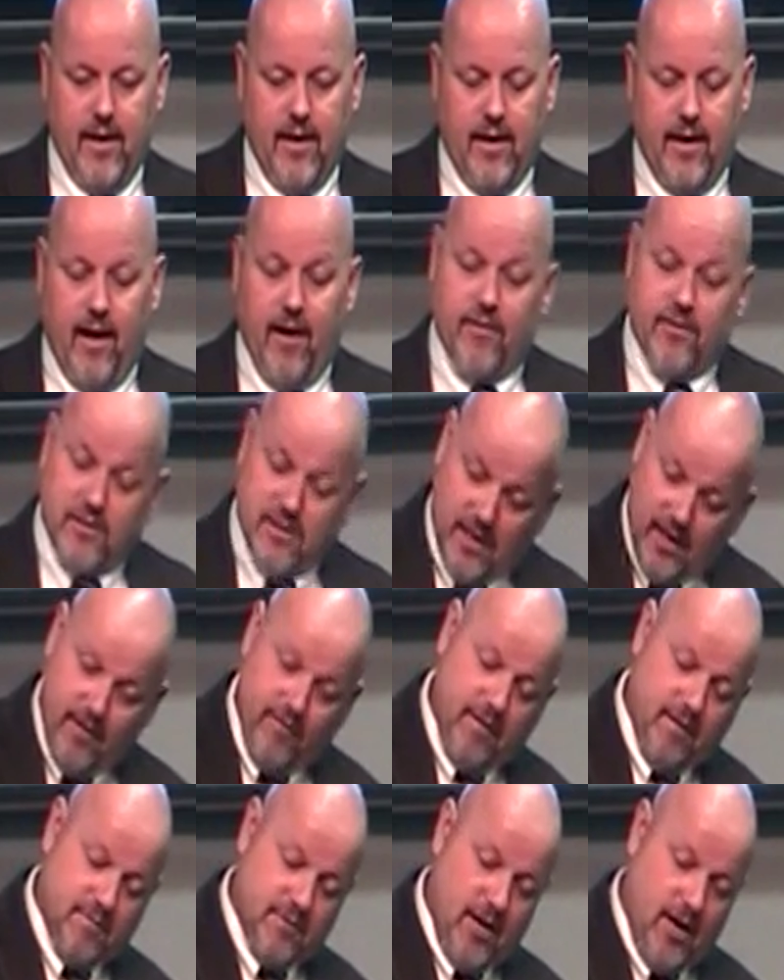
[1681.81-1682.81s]
Now, if the
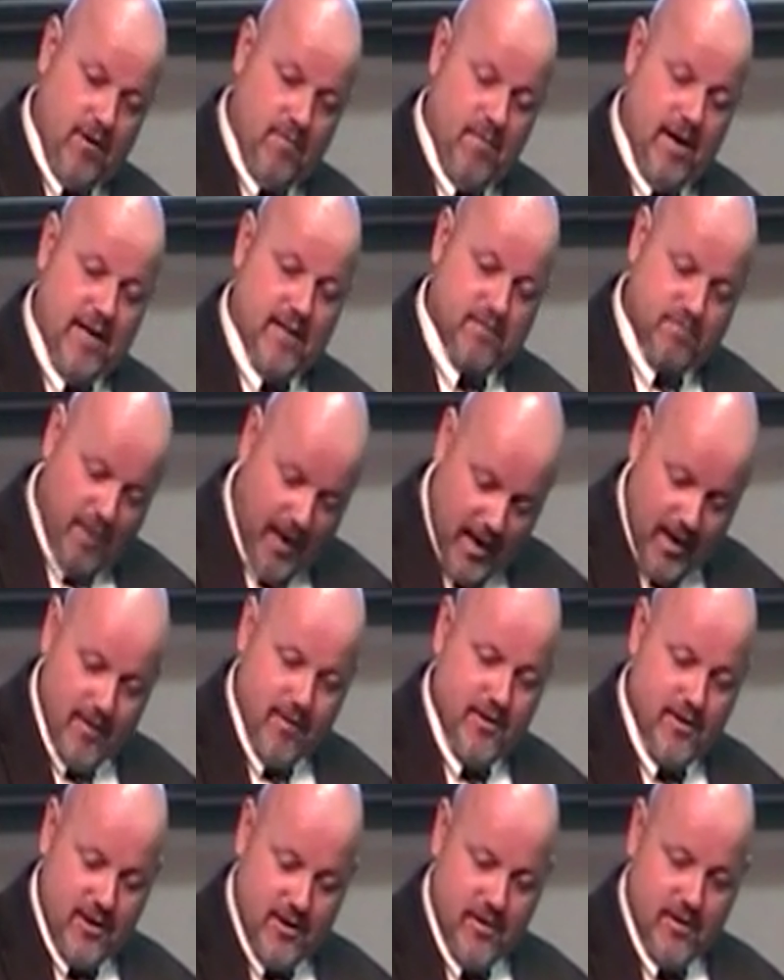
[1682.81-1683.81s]
stuff I'm talking about is
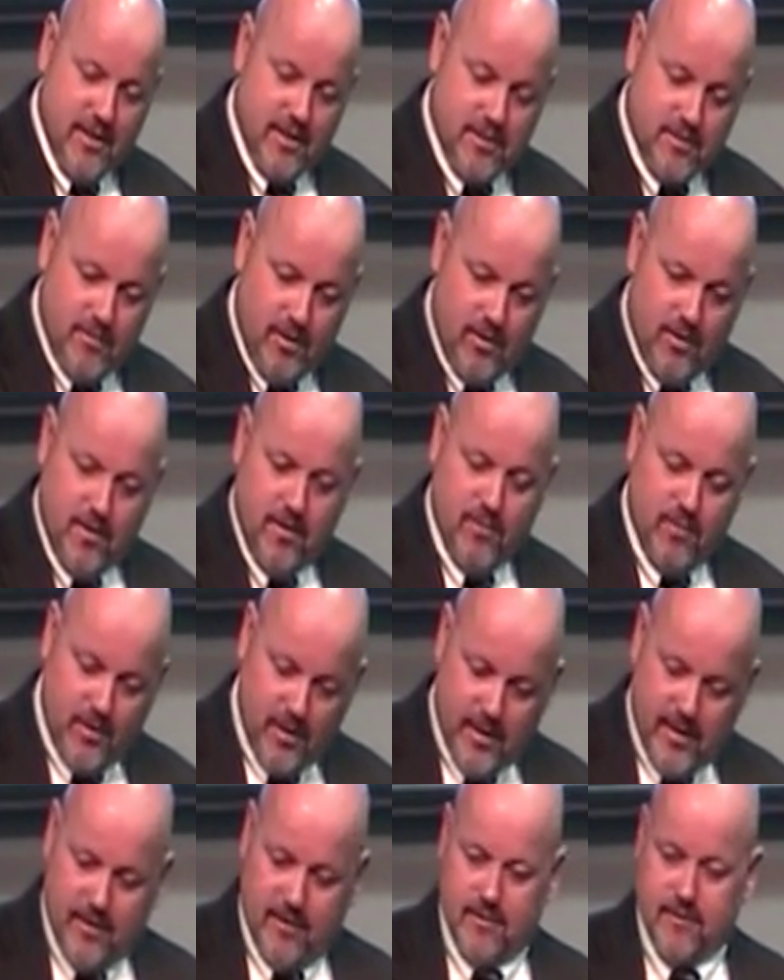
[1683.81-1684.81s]
bothering you this morning,
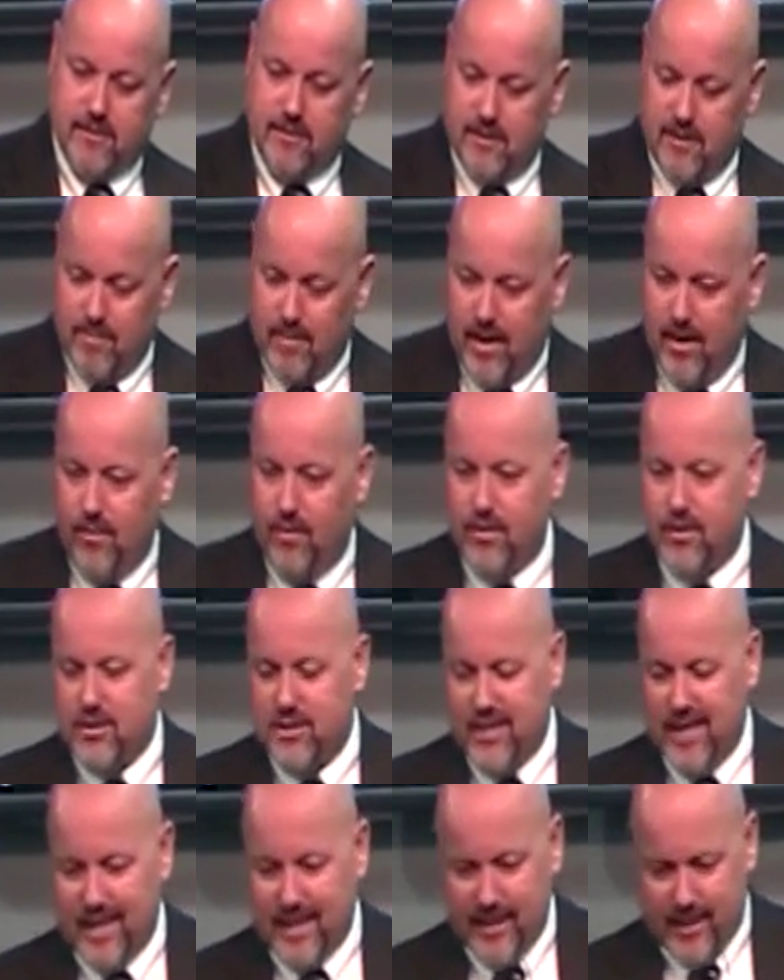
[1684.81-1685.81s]
well, you might want
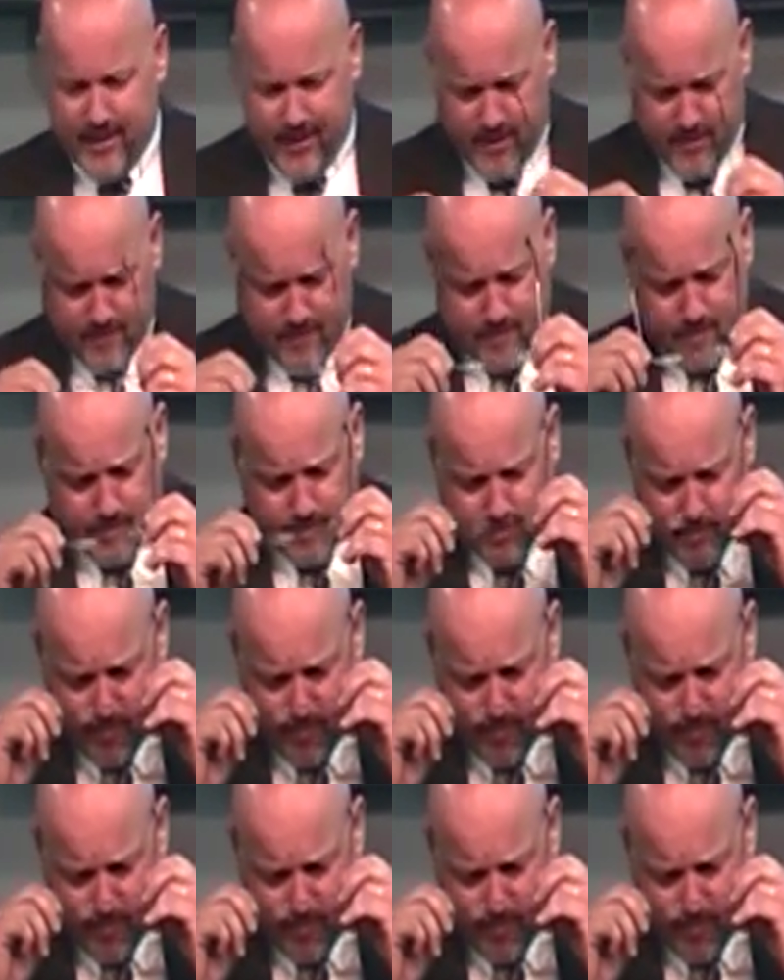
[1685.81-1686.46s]
to check up